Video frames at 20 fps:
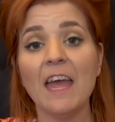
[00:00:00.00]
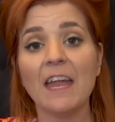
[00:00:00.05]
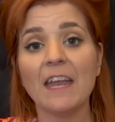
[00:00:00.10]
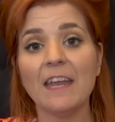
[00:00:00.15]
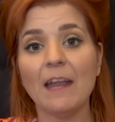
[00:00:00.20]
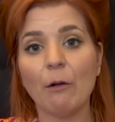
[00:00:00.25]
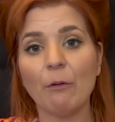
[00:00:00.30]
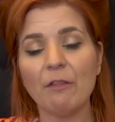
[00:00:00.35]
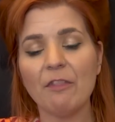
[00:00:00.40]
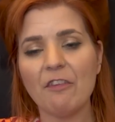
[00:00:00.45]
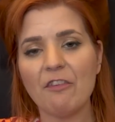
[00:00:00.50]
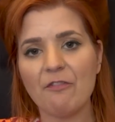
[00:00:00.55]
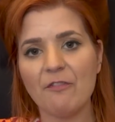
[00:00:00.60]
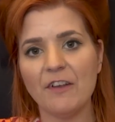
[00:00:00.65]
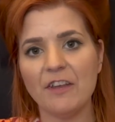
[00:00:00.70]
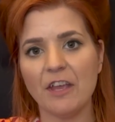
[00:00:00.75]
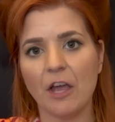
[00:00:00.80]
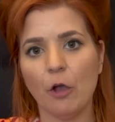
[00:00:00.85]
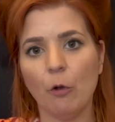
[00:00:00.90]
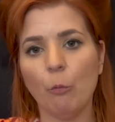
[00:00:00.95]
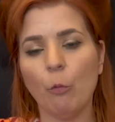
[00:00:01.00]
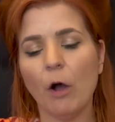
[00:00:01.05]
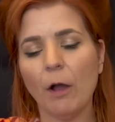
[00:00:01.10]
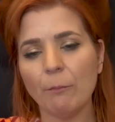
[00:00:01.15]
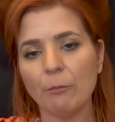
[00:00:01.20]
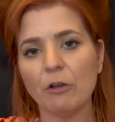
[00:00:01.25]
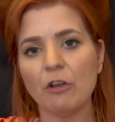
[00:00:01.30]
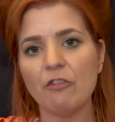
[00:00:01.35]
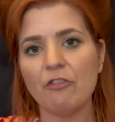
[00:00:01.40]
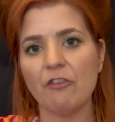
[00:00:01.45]
Now, in this video, what
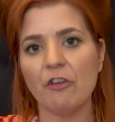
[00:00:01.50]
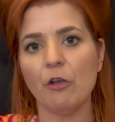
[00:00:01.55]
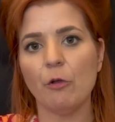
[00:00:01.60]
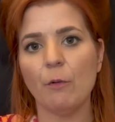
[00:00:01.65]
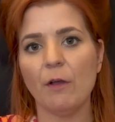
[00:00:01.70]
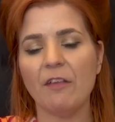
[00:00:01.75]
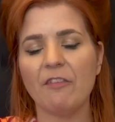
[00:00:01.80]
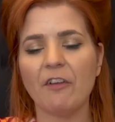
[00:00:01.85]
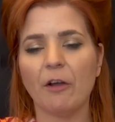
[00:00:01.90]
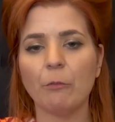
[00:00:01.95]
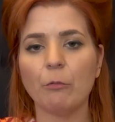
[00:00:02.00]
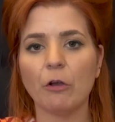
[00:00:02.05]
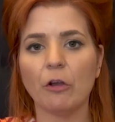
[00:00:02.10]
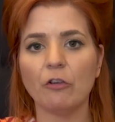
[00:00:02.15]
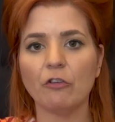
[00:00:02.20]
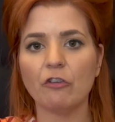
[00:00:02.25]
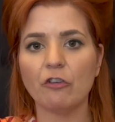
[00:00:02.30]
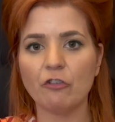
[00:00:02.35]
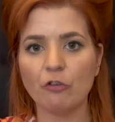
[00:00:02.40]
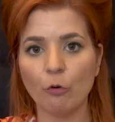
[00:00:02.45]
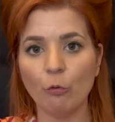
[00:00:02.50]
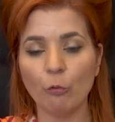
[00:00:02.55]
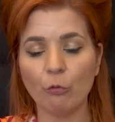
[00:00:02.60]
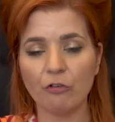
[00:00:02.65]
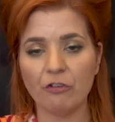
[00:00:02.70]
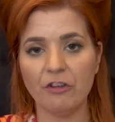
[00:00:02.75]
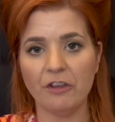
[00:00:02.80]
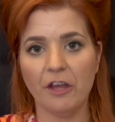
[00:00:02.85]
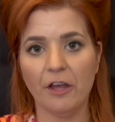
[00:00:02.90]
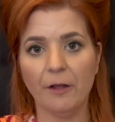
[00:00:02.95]
I'm going to do is I'm going to talk
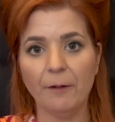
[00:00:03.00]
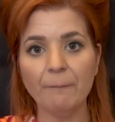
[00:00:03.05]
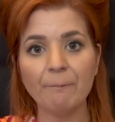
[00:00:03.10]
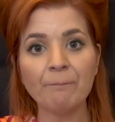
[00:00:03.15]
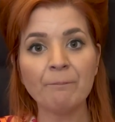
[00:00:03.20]
to you